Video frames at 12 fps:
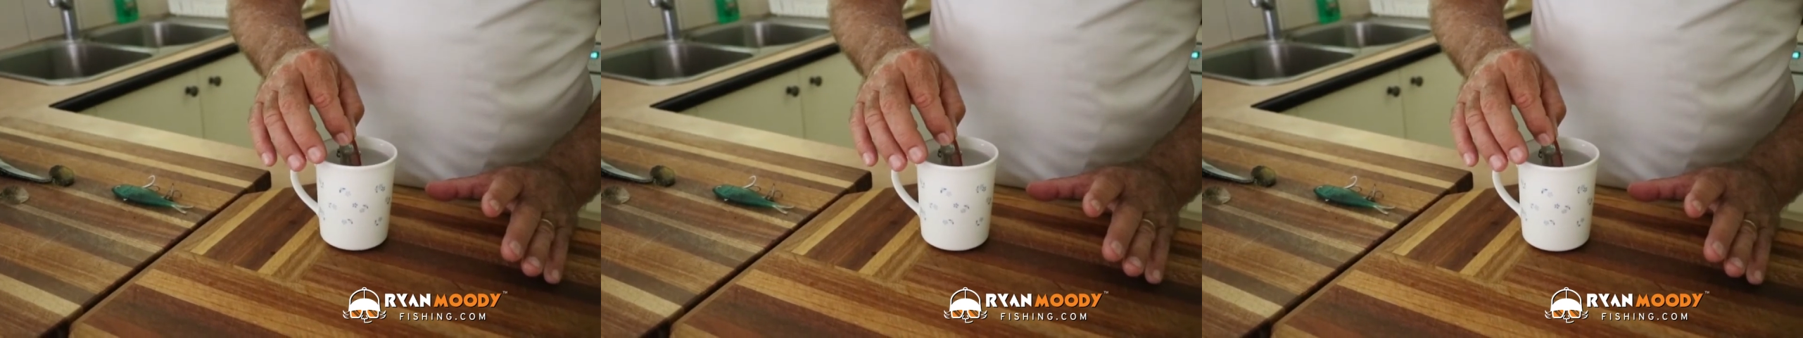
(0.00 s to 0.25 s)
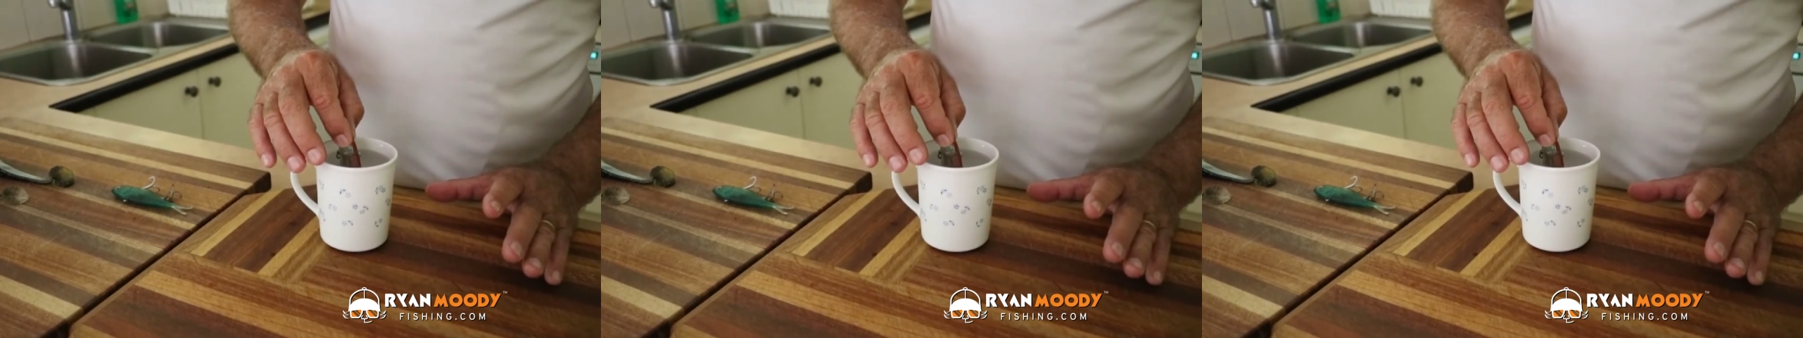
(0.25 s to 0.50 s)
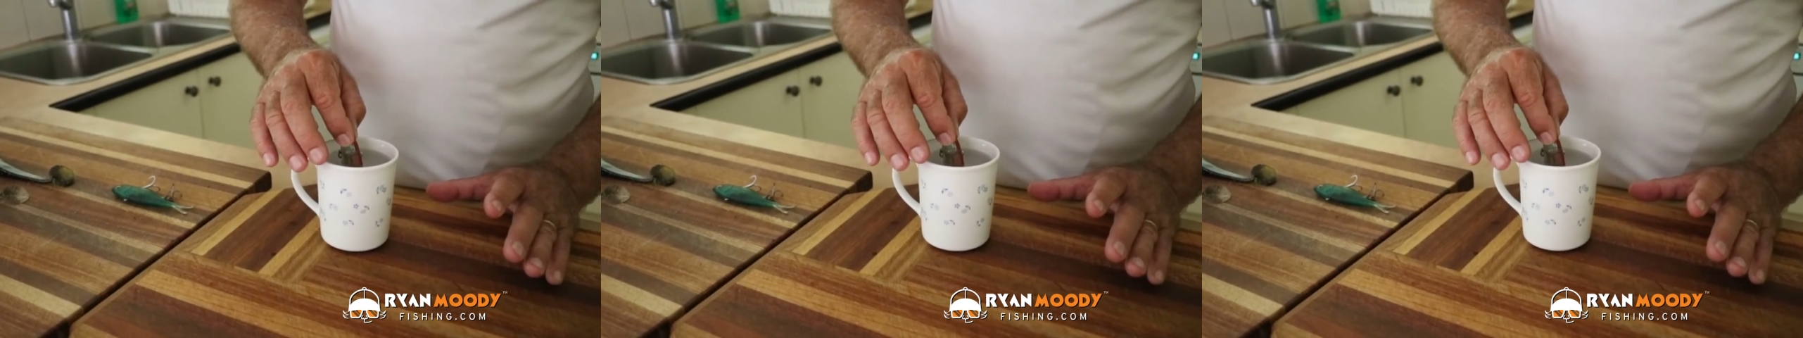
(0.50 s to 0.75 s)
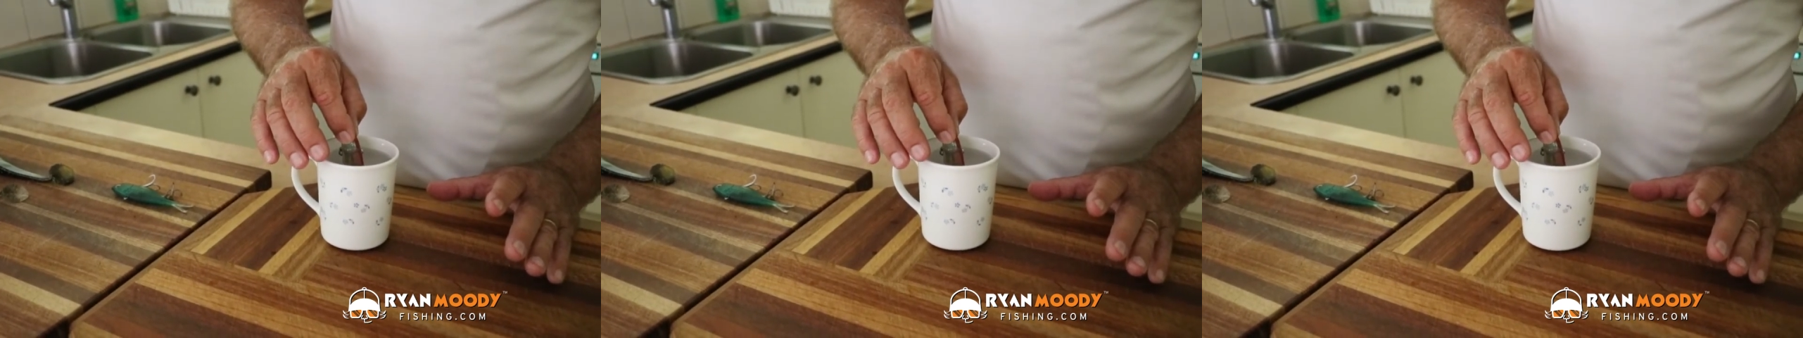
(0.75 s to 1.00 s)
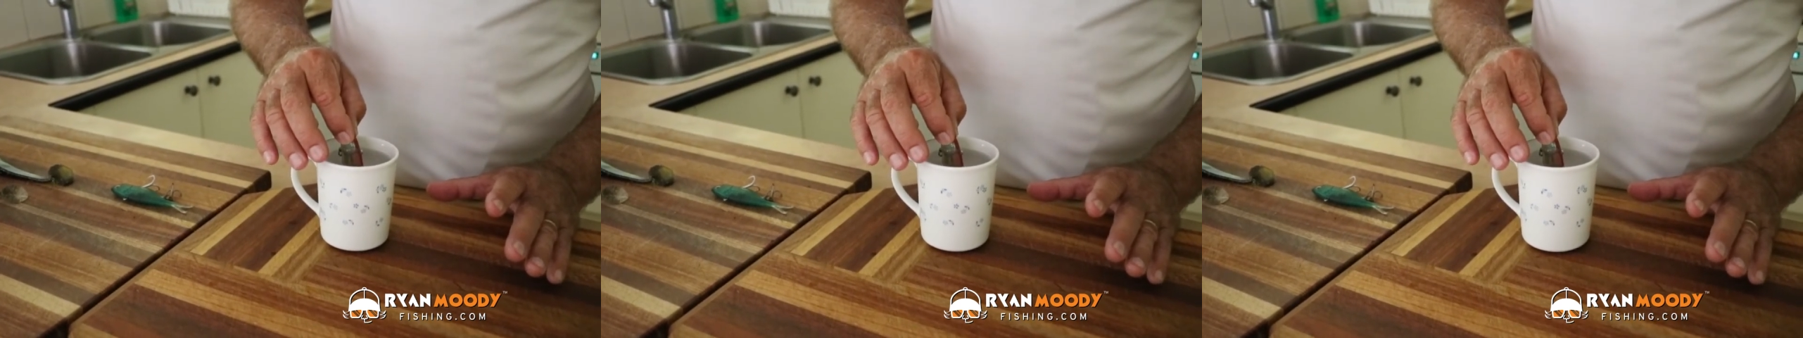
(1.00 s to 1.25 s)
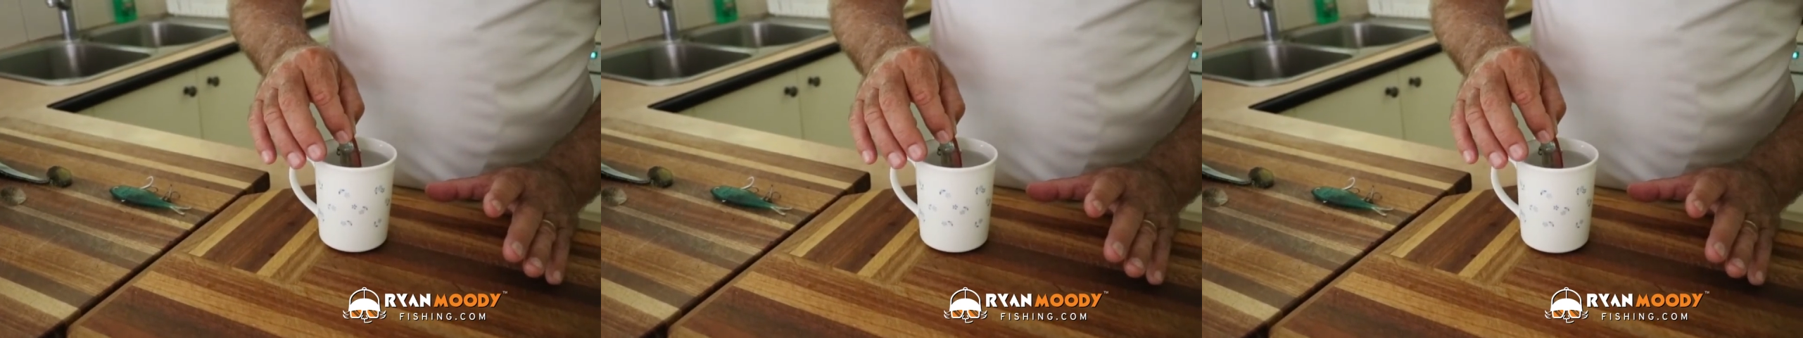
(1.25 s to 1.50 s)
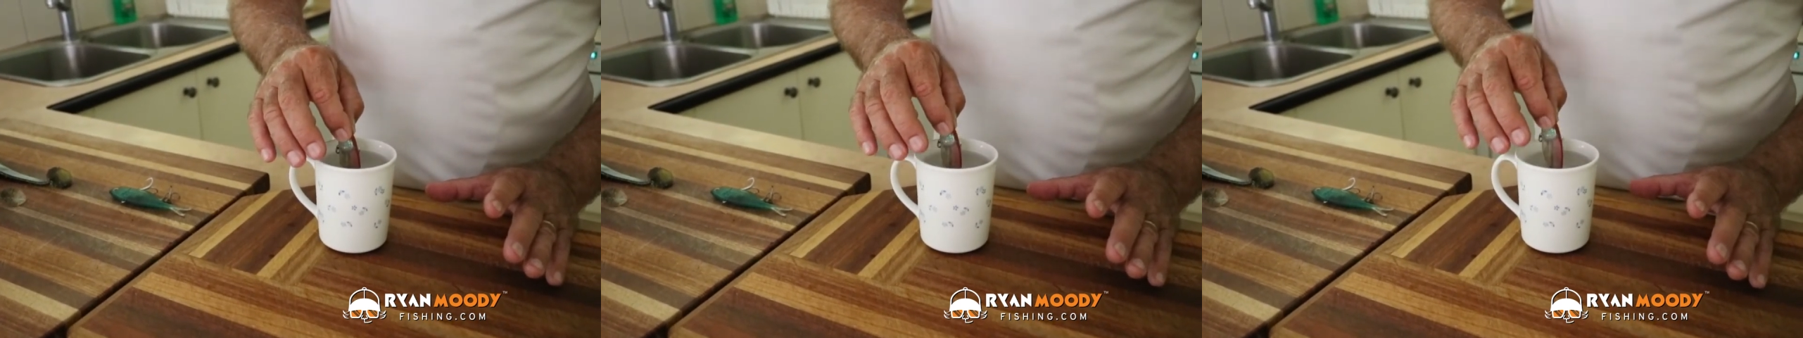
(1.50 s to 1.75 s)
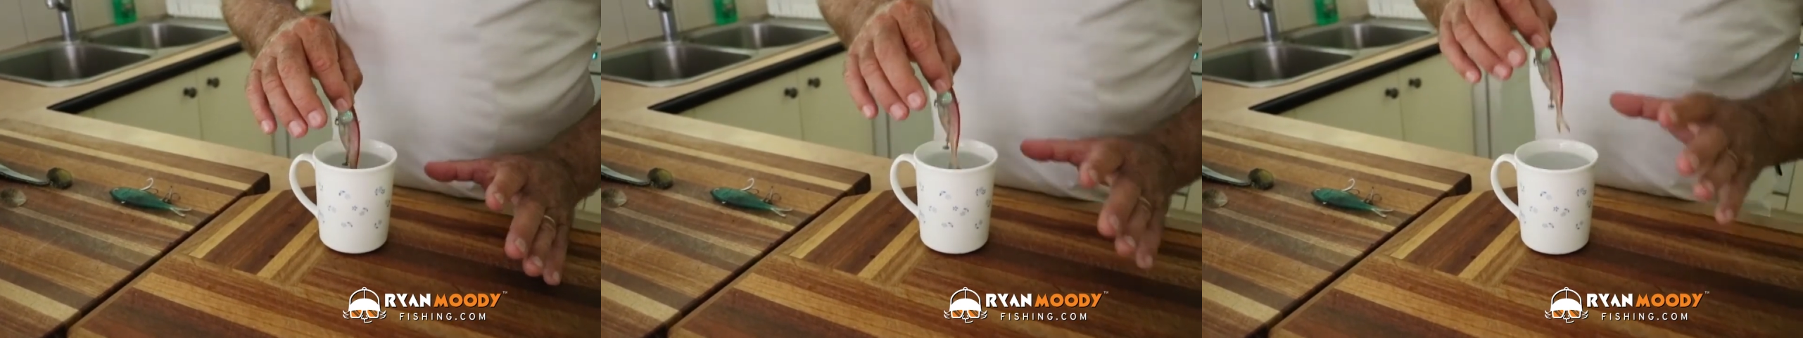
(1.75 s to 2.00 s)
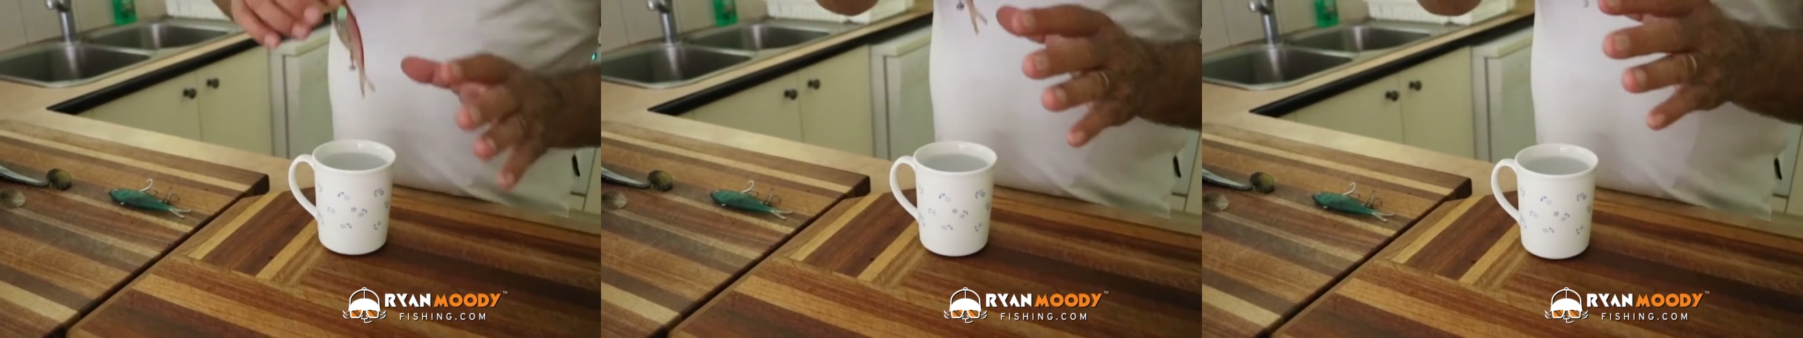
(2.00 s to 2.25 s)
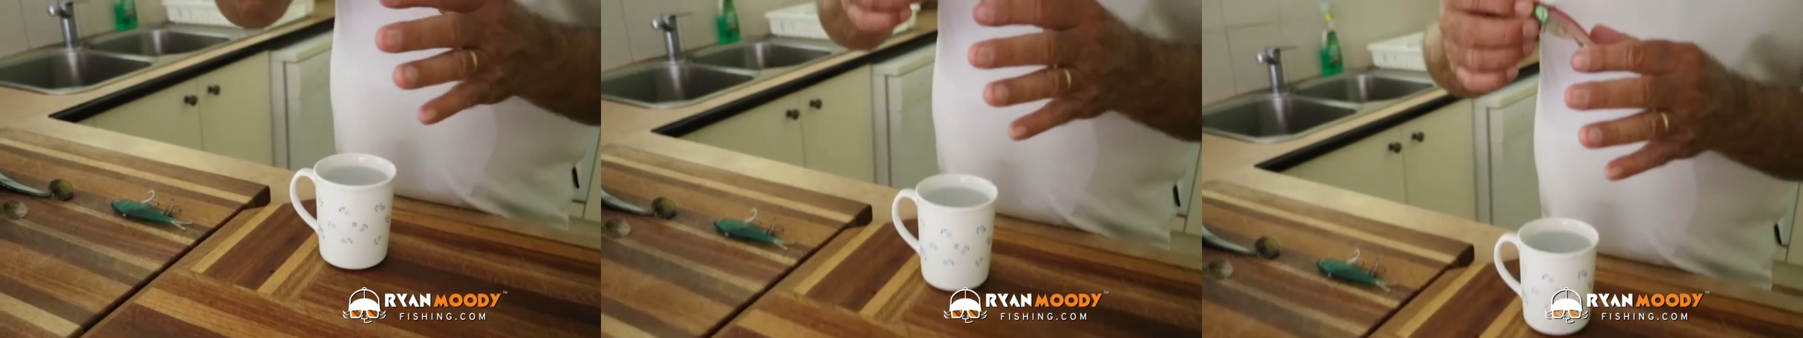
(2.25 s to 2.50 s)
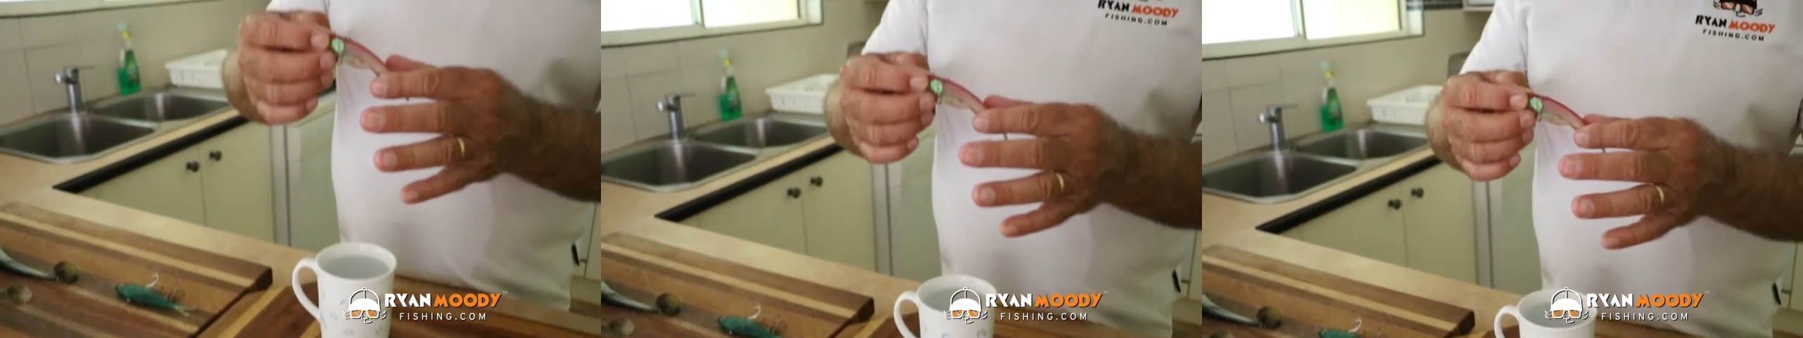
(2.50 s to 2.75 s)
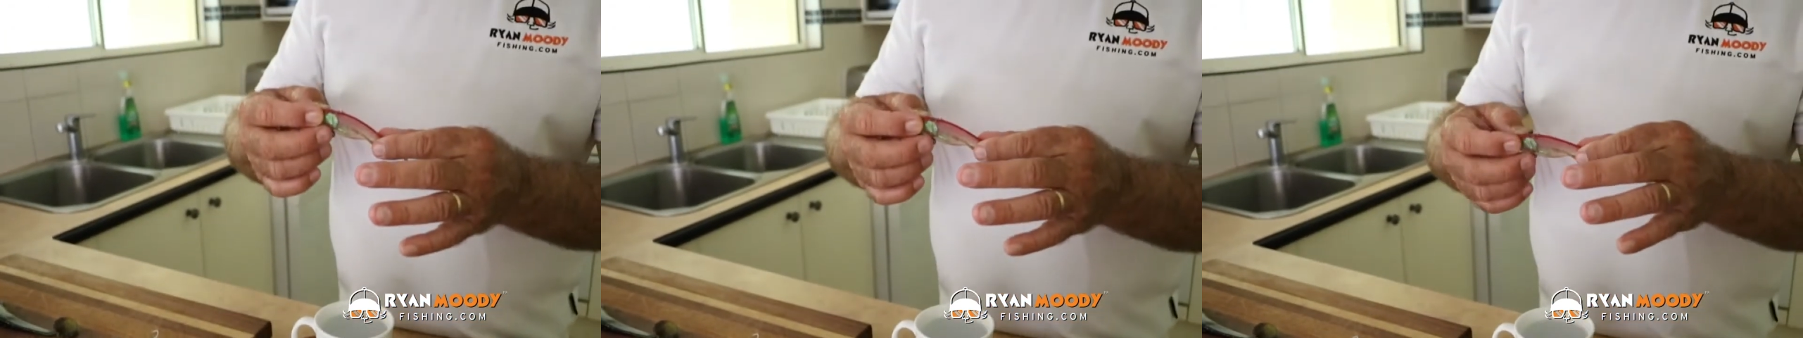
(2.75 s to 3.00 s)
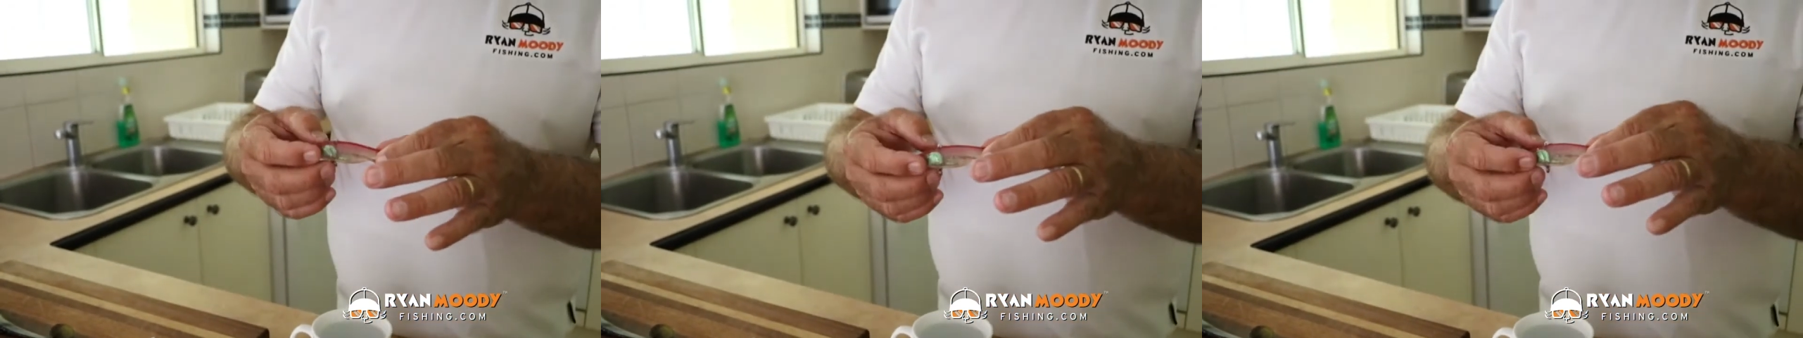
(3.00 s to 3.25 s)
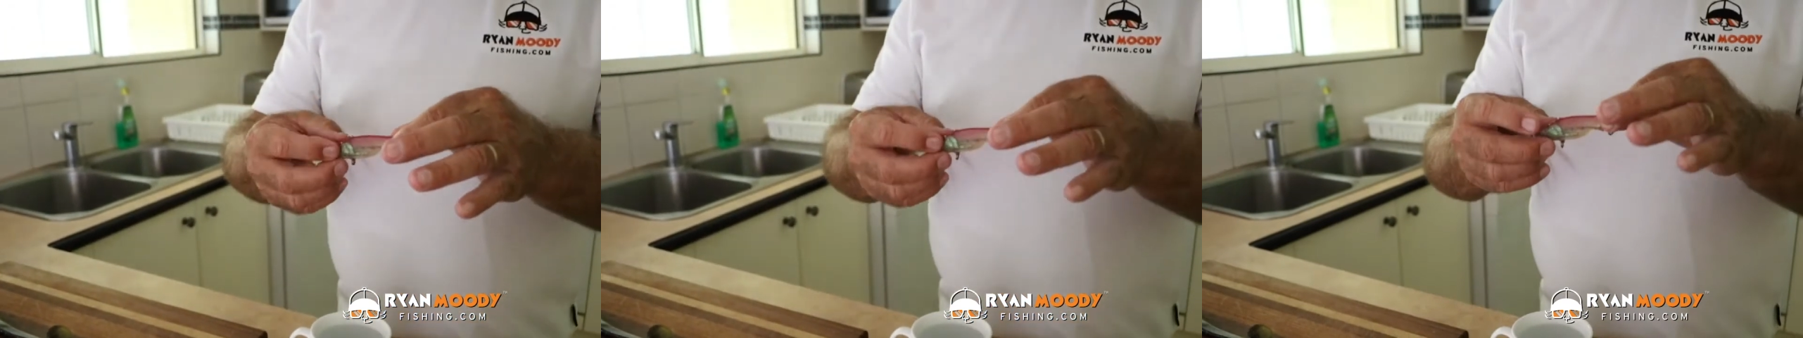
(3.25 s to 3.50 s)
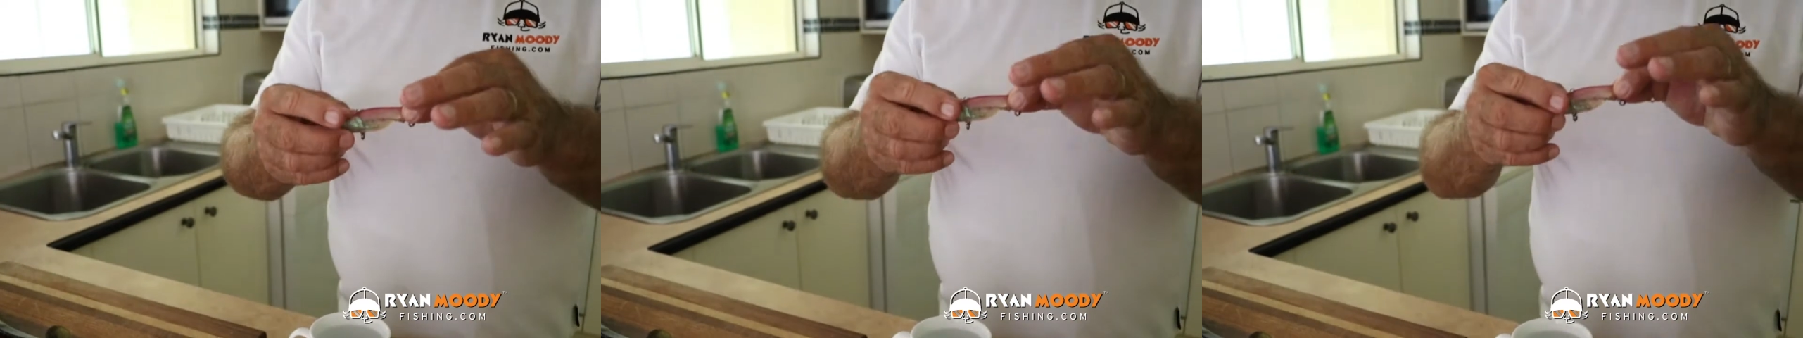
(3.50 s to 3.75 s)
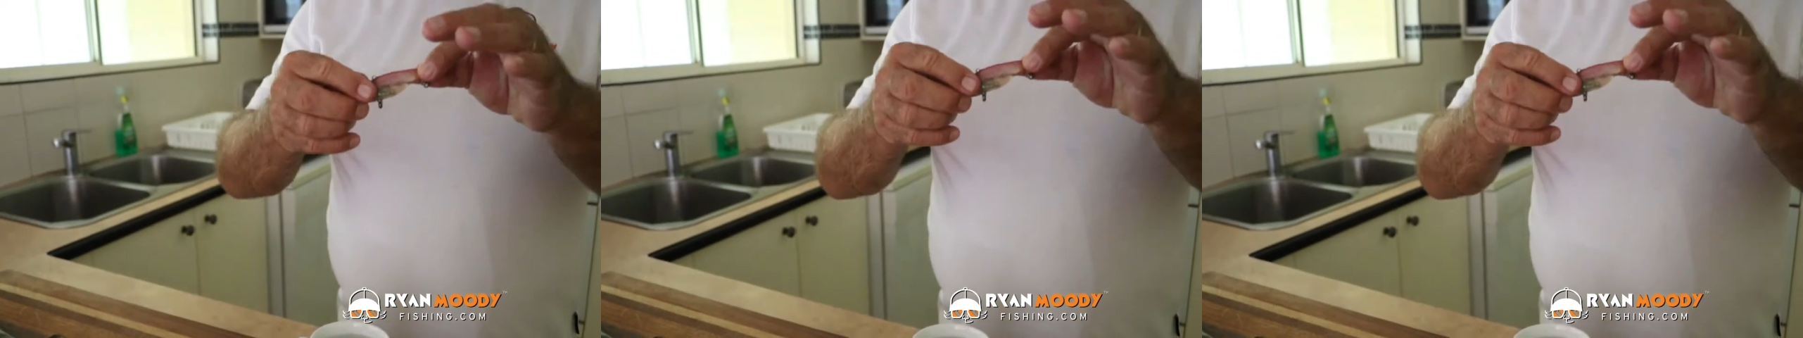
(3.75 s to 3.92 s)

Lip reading: No face is visible, so there are no lips to read.